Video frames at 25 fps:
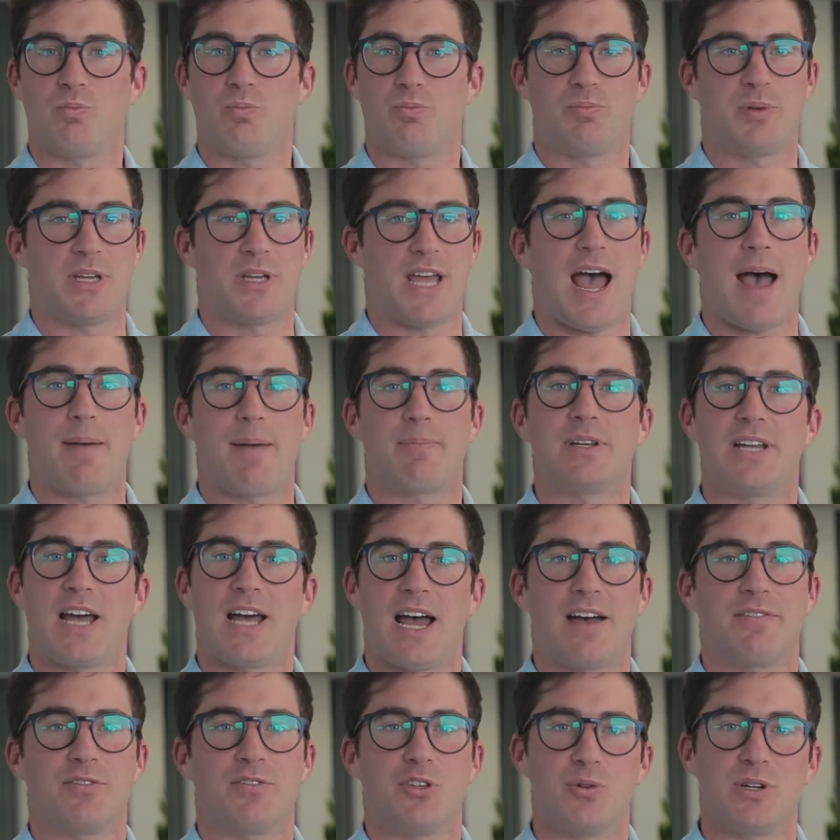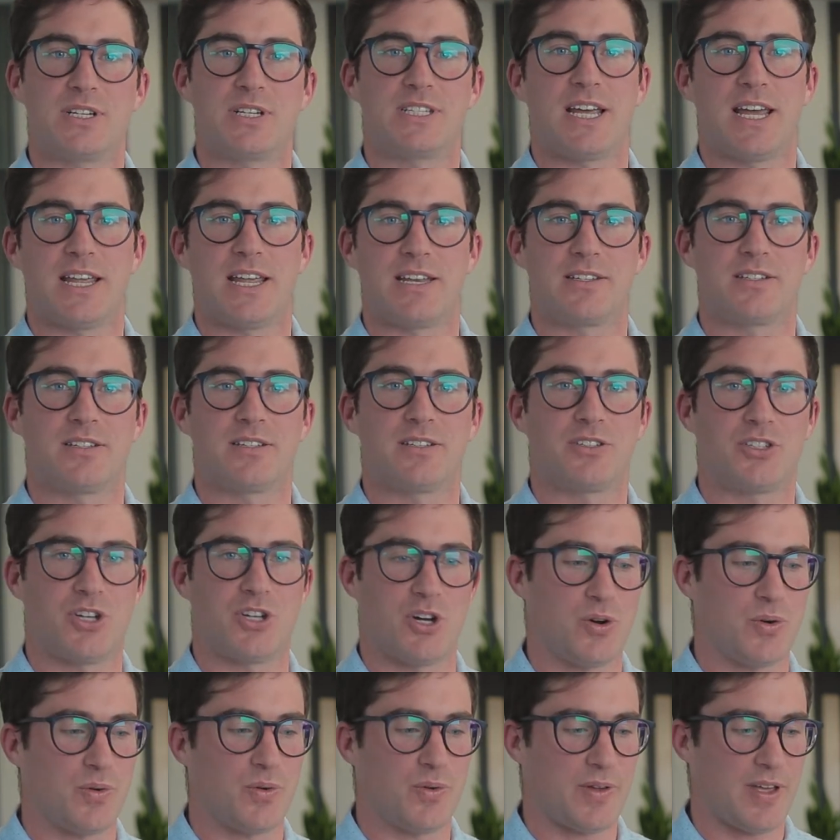be happy to have you attend.
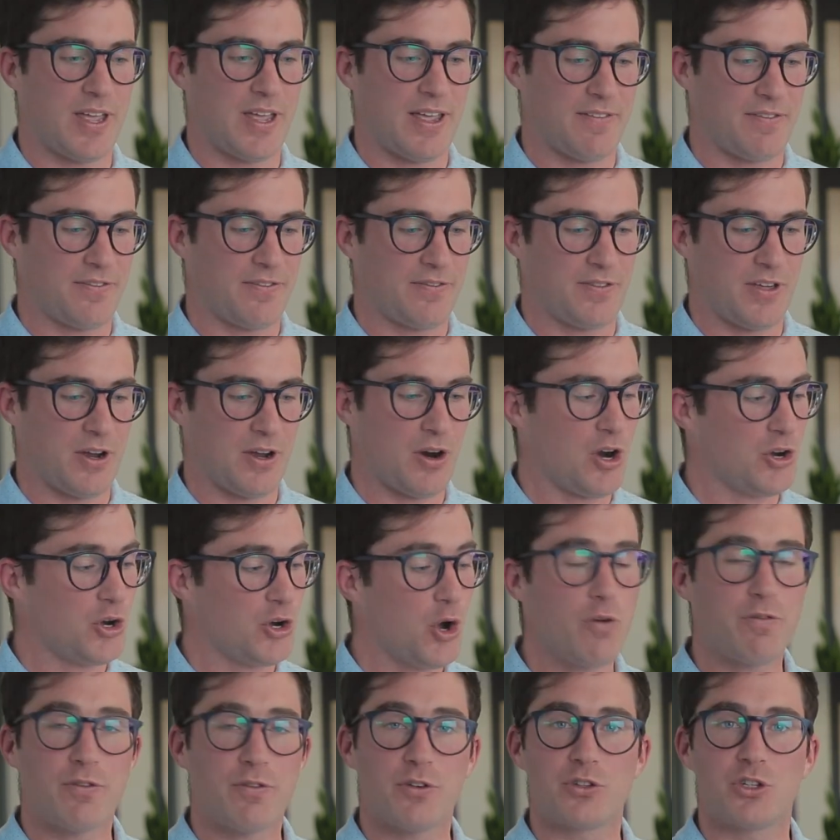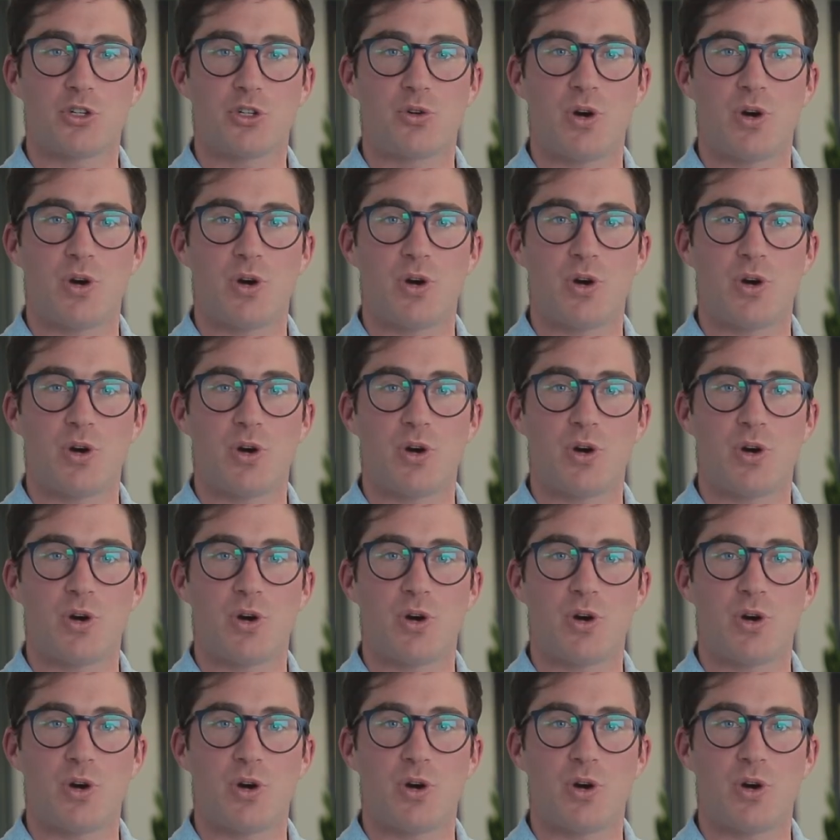So if there are no further